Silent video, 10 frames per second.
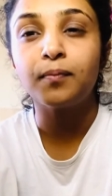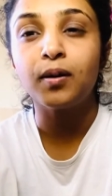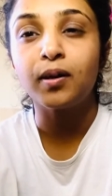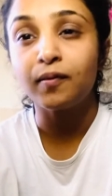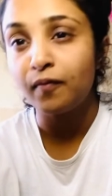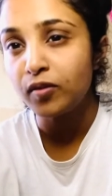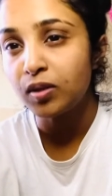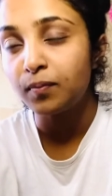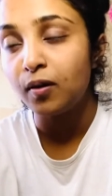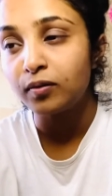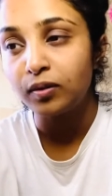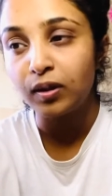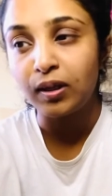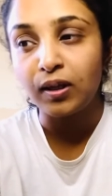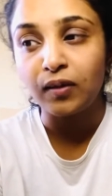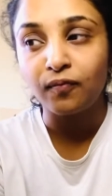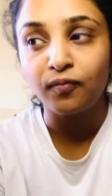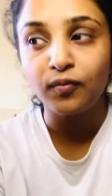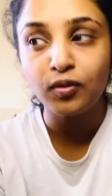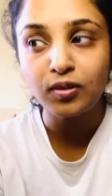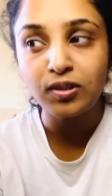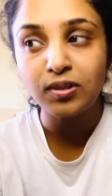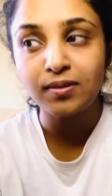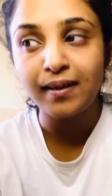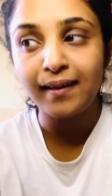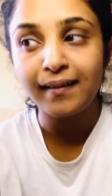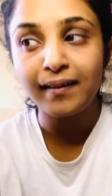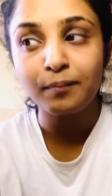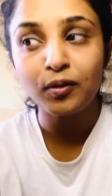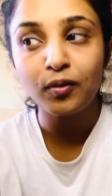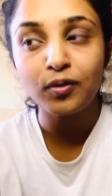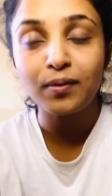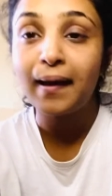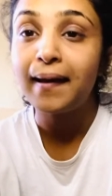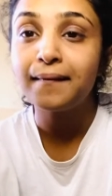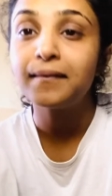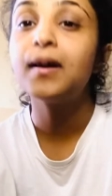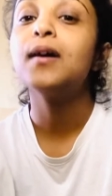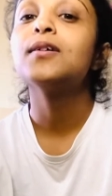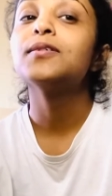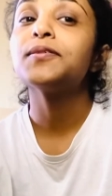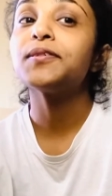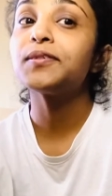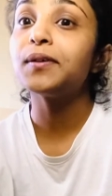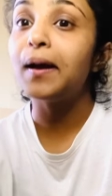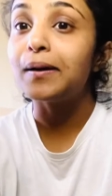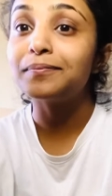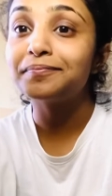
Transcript: uh, reviews about the foods that I am going to have so yeah